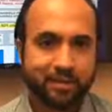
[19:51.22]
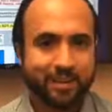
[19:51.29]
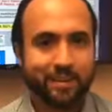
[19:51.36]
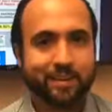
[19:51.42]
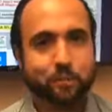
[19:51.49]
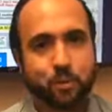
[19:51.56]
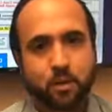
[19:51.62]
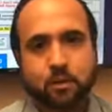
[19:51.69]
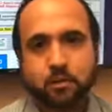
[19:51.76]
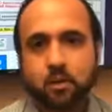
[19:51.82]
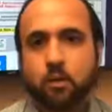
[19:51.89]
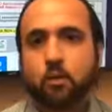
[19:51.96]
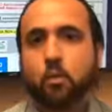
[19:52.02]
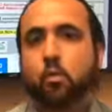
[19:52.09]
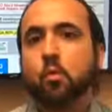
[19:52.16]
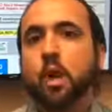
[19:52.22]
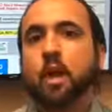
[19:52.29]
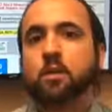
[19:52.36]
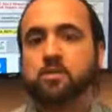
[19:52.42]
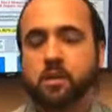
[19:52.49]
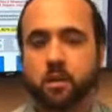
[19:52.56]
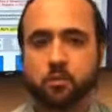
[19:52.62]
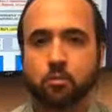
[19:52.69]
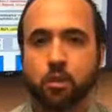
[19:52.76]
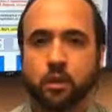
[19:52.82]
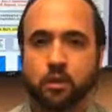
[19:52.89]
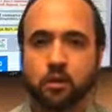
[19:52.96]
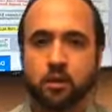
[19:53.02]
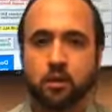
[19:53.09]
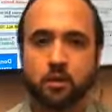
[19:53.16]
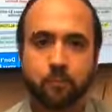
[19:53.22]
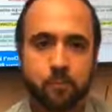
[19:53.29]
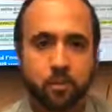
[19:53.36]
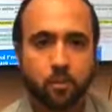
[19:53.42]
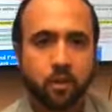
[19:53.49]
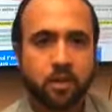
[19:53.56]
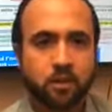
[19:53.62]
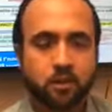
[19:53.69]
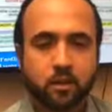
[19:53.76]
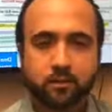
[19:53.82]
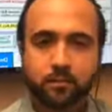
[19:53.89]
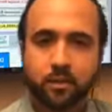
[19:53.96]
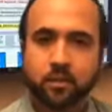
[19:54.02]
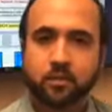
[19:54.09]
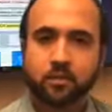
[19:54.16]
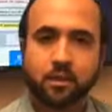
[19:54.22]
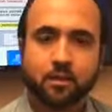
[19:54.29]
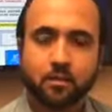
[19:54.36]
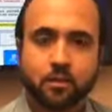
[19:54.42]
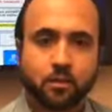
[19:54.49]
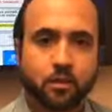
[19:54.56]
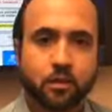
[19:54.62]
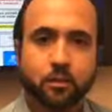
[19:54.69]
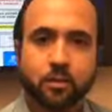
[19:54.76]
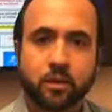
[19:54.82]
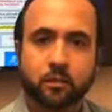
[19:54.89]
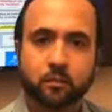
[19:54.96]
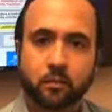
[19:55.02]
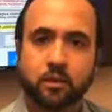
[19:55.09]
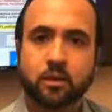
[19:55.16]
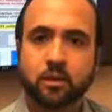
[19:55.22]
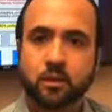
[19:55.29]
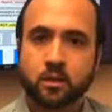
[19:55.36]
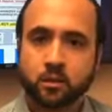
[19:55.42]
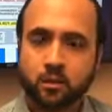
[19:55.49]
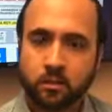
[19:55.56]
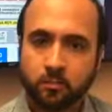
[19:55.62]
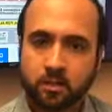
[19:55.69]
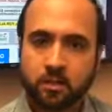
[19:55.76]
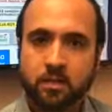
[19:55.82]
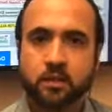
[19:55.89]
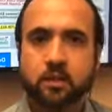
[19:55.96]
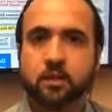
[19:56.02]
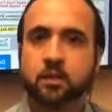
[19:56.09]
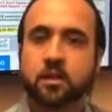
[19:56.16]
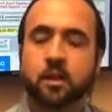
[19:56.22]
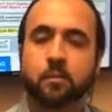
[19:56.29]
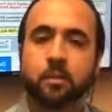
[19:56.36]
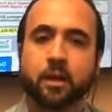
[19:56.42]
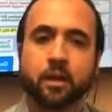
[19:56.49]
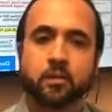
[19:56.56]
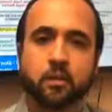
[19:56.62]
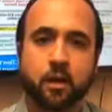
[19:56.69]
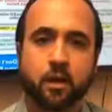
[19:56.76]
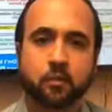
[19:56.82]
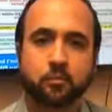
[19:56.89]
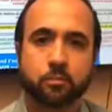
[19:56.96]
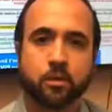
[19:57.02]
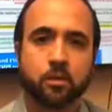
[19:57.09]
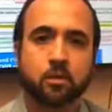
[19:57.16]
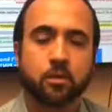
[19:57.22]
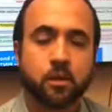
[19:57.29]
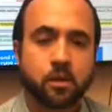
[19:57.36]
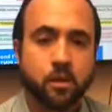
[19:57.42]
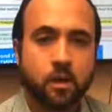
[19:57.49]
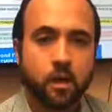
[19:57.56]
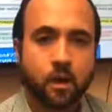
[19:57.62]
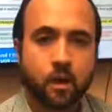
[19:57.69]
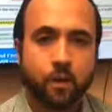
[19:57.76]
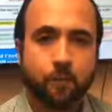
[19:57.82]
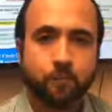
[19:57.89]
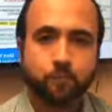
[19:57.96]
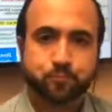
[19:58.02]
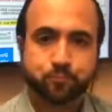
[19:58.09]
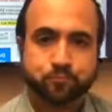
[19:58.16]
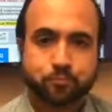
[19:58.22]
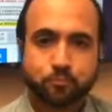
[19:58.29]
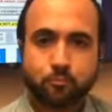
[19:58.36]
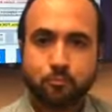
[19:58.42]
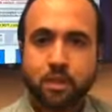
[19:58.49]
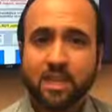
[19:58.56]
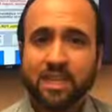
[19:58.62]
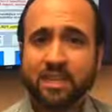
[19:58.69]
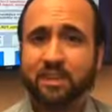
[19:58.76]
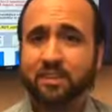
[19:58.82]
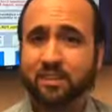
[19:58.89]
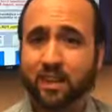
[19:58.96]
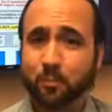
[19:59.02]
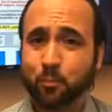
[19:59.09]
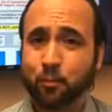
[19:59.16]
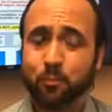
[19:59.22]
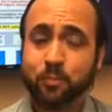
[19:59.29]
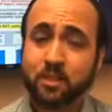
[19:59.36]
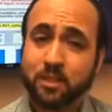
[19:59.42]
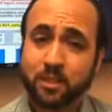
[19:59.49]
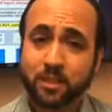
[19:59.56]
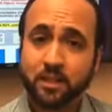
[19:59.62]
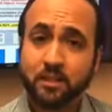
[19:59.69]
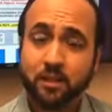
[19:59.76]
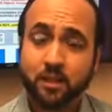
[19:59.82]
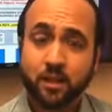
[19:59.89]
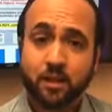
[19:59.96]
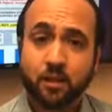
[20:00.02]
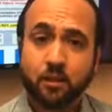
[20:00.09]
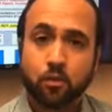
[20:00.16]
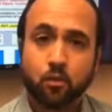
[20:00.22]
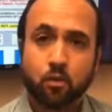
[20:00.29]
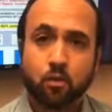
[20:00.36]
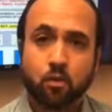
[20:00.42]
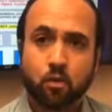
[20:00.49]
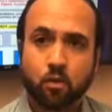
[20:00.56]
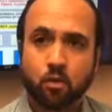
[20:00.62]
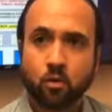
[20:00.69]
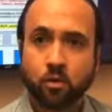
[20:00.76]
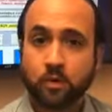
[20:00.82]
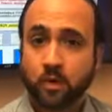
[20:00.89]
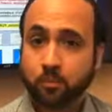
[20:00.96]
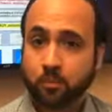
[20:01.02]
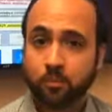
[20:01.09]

Like, well, who has that, right? Um, the rainy day fund savings are going to be completed completely eaten up by a tax bill. Um, and in the time you're appealing, you're keep